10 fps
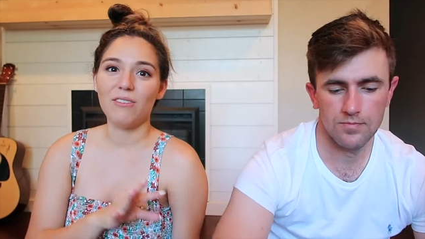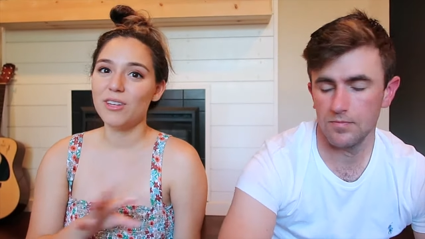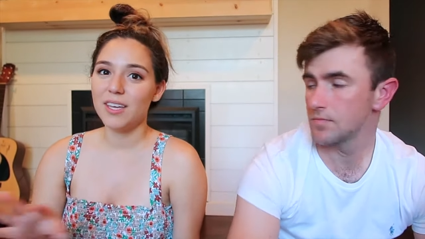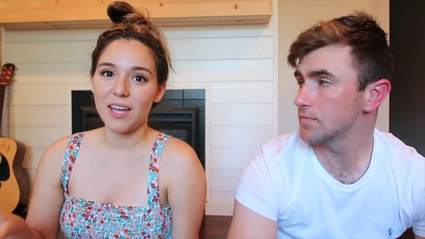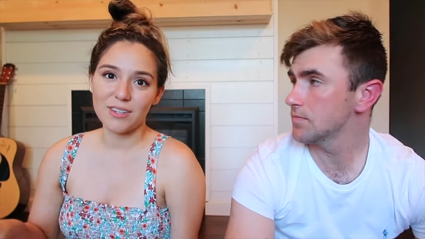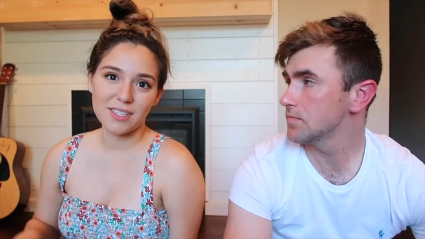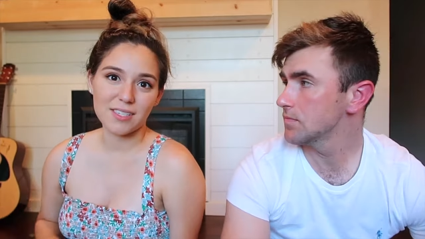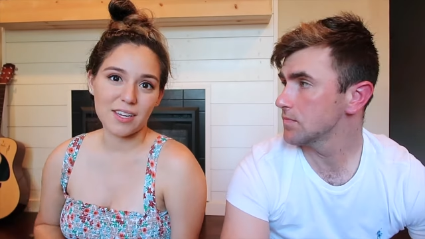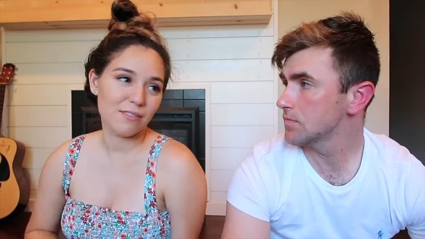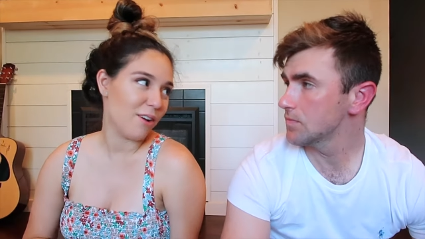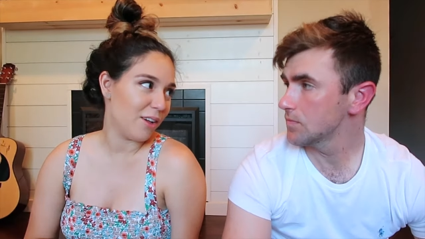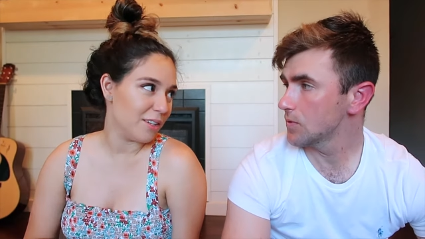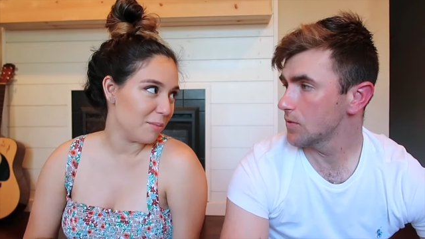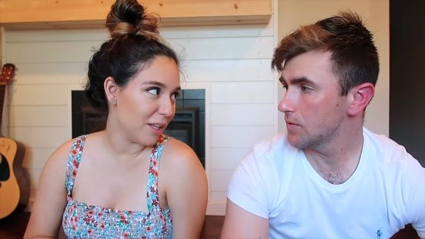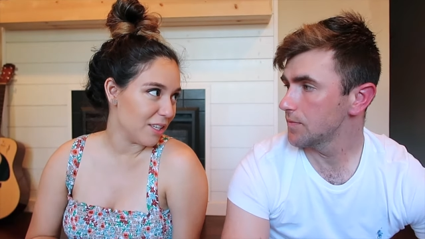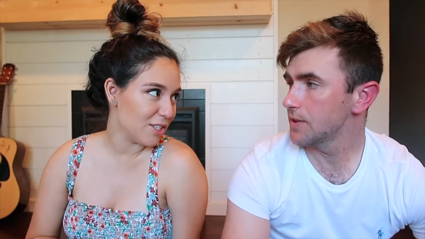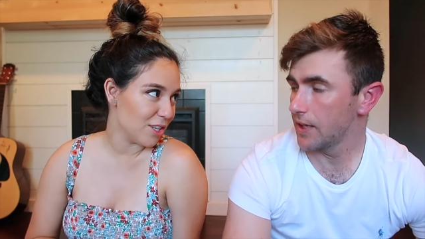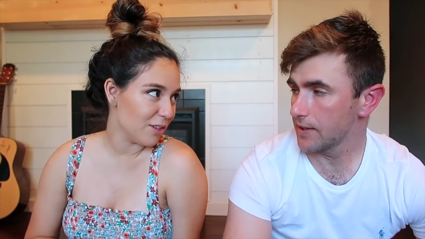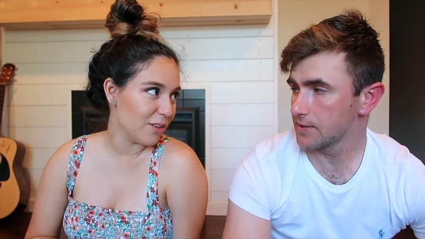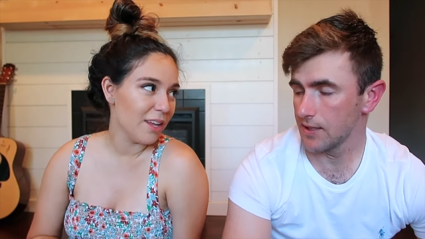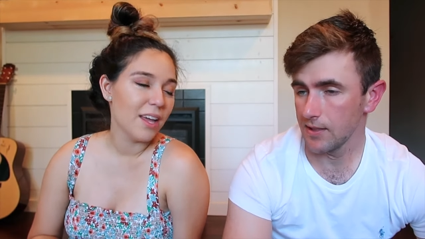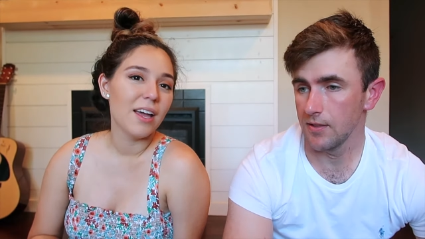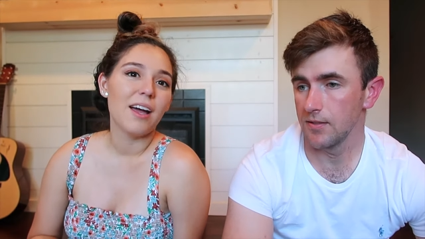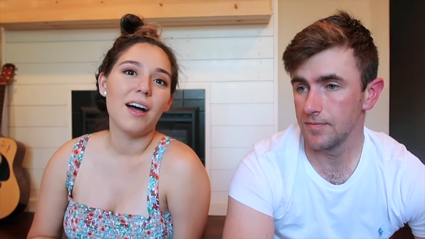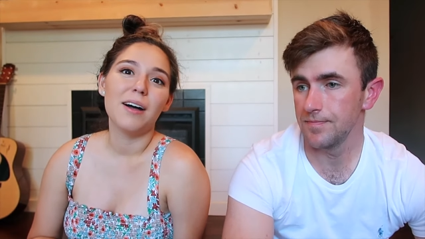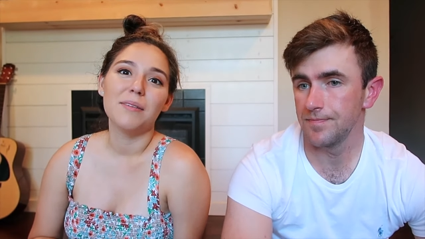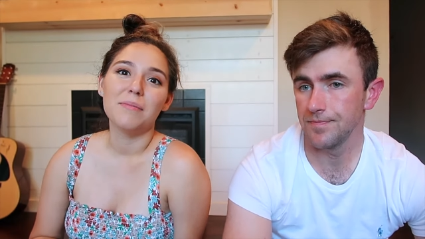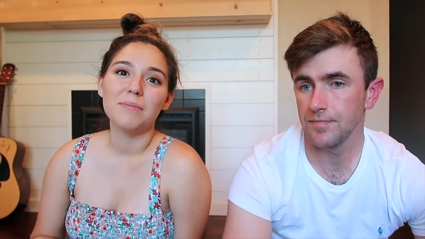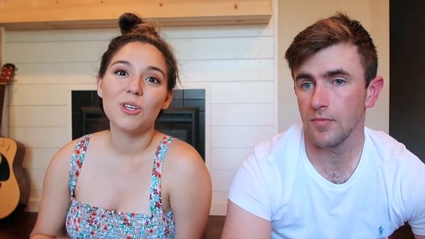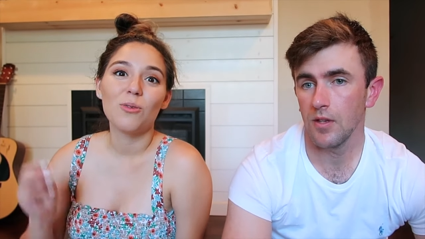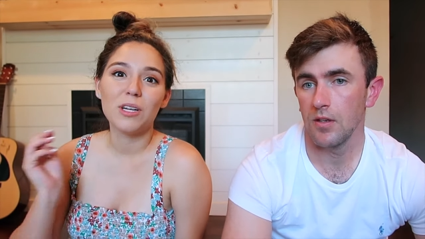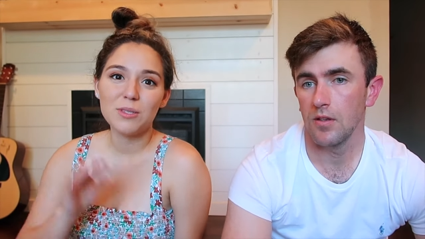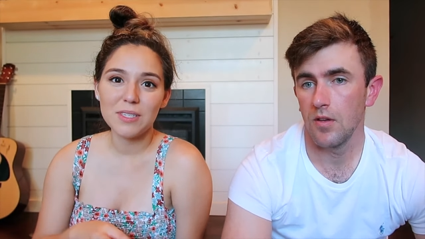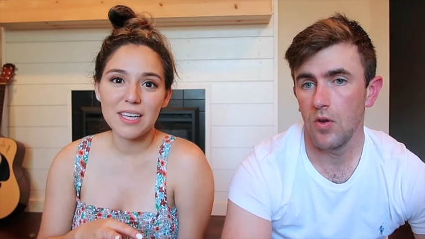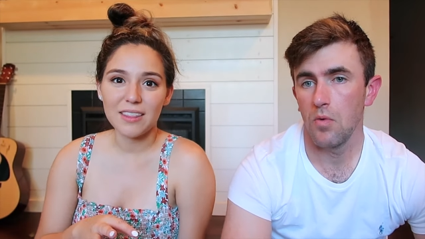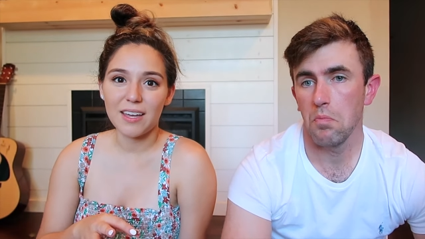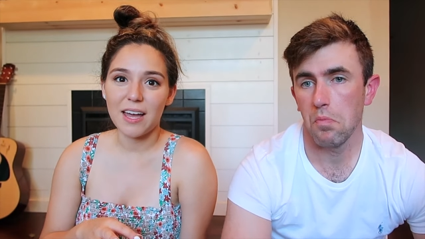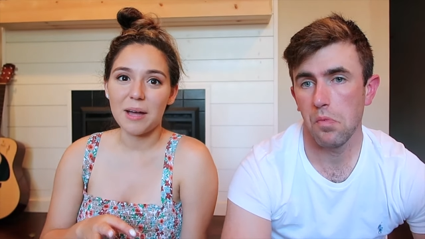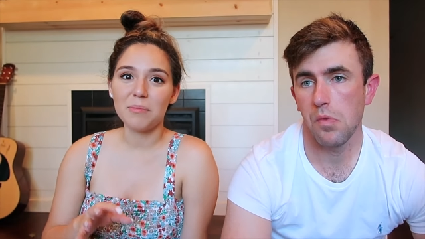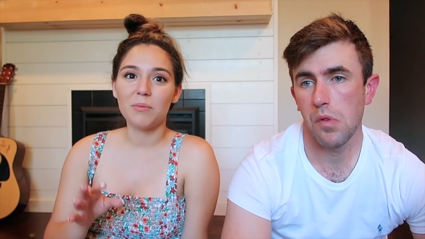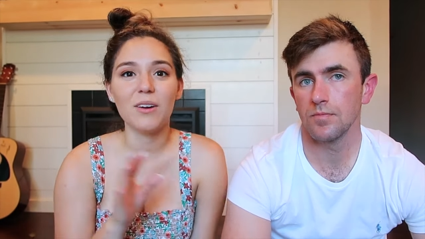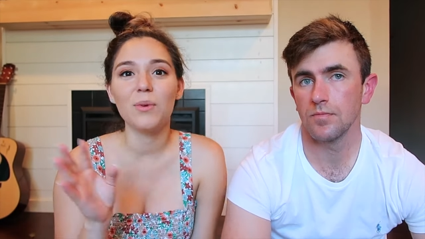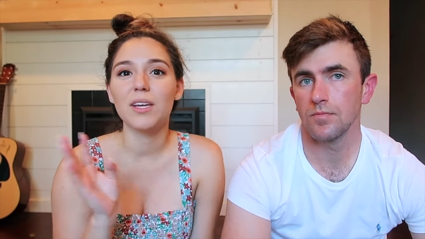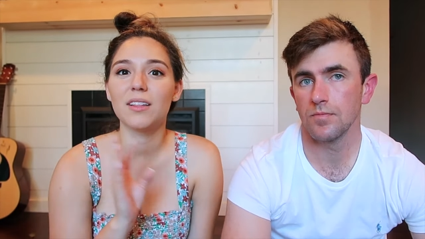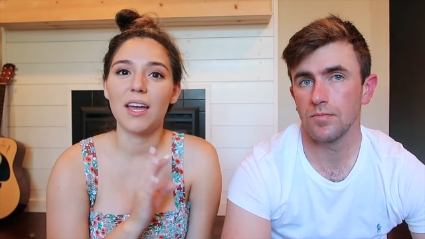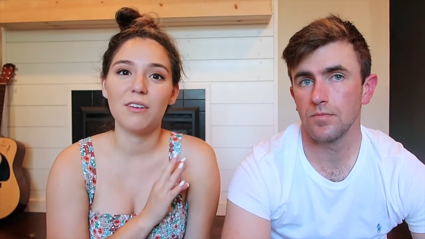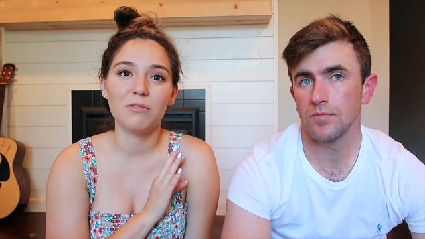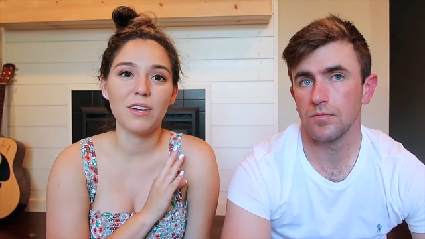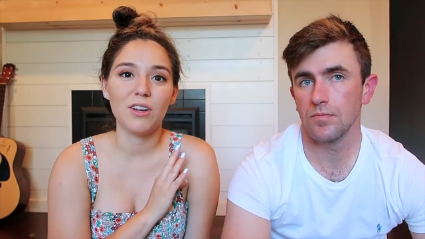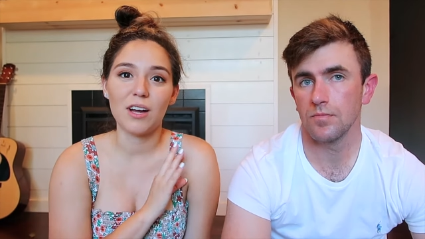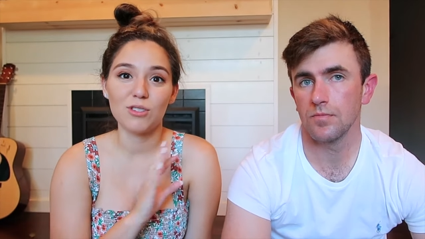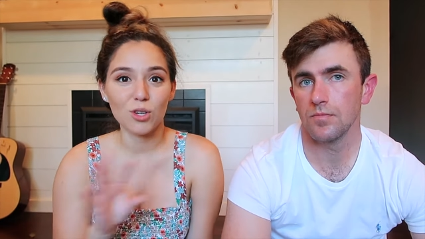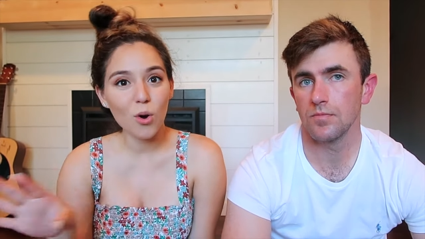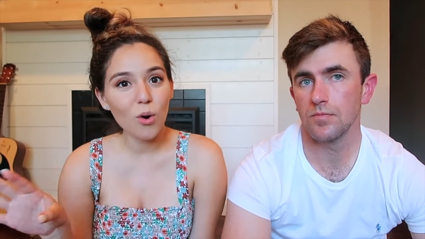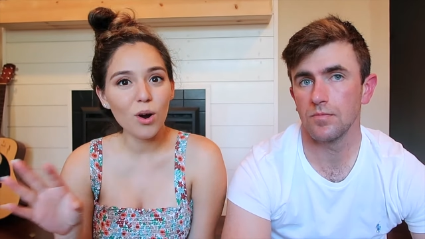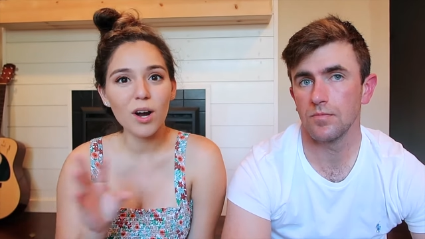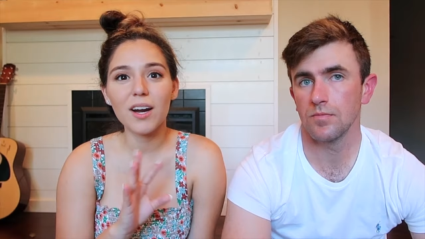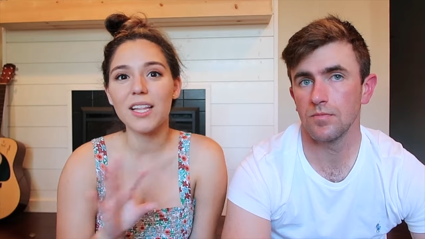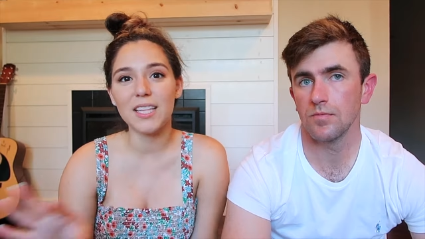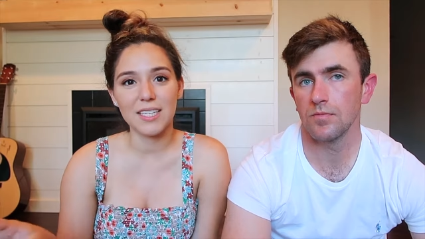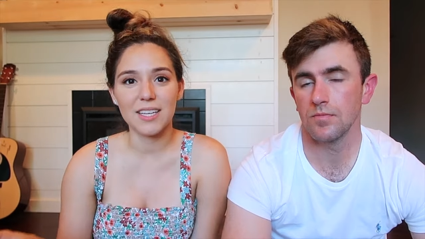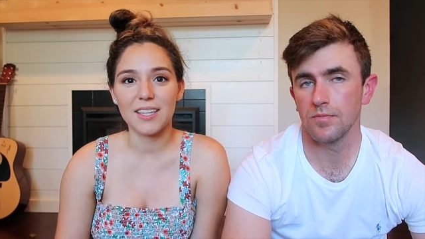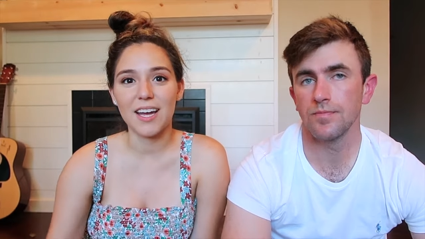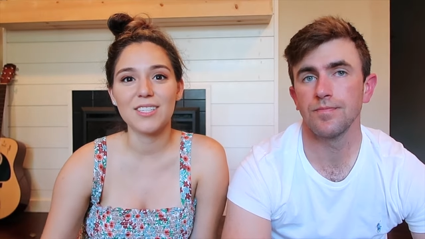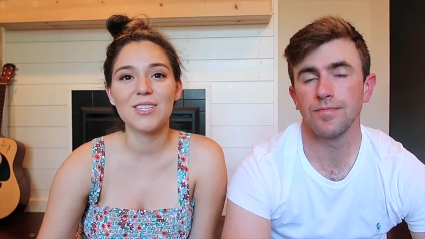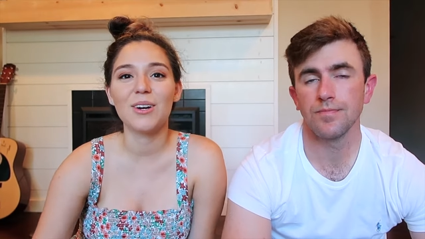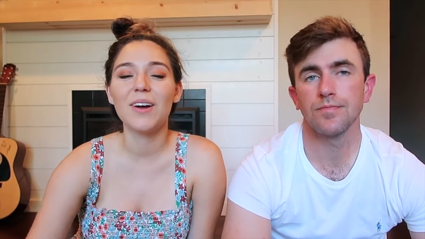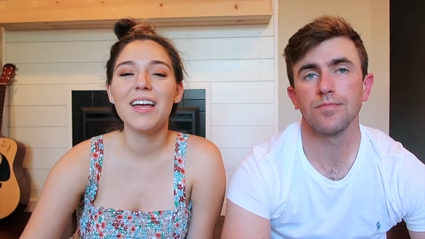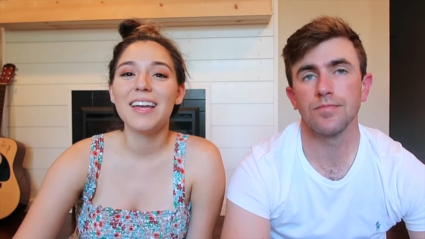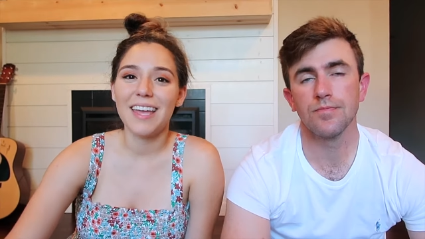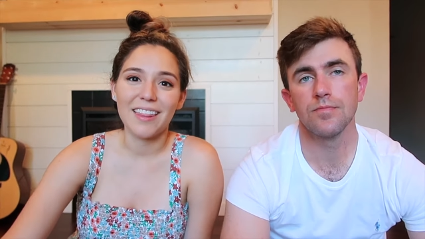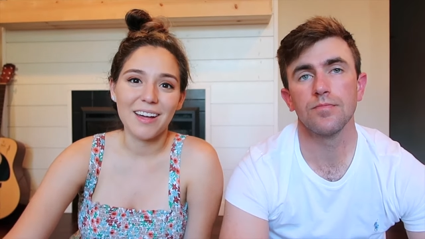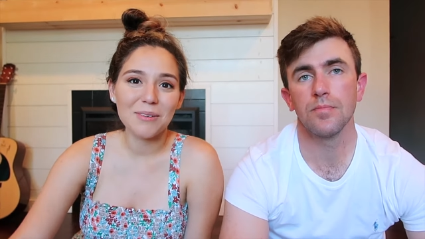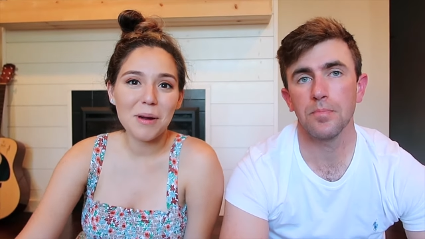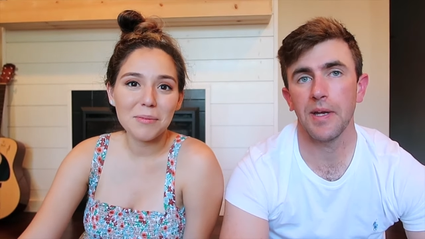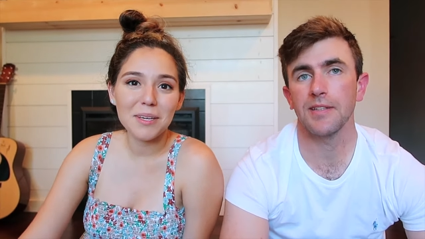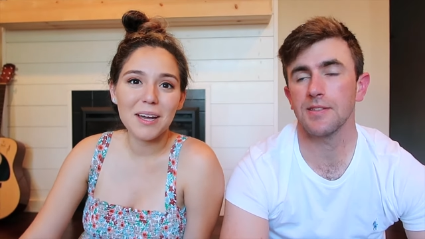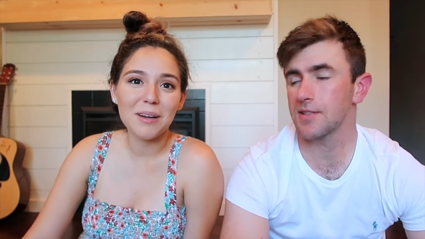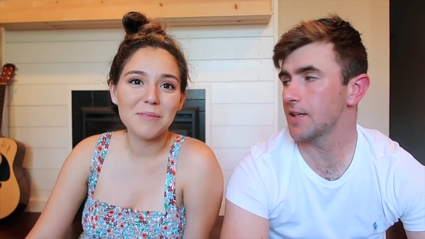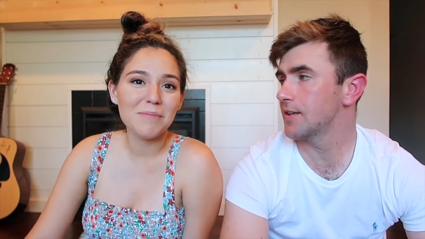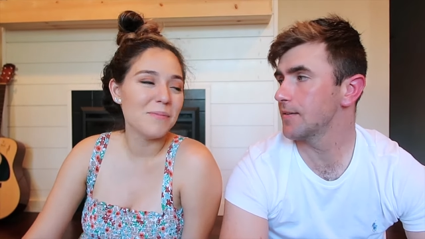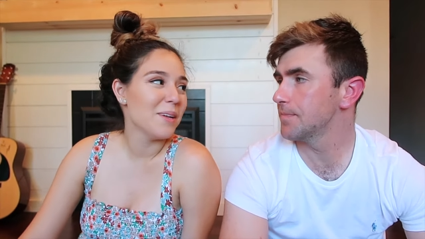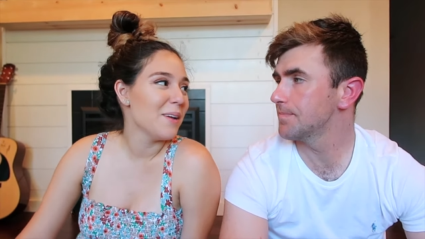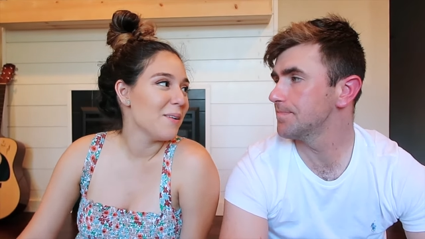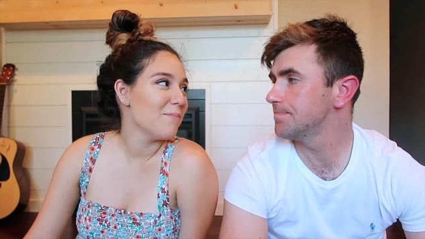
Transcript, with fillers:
Speaker 1: everything else is gonna fall into place too. Yeah, exactly. Um, so once we set that up, then we can like figure out decor and things like that. So yeah, that'll probably Paint come scheme.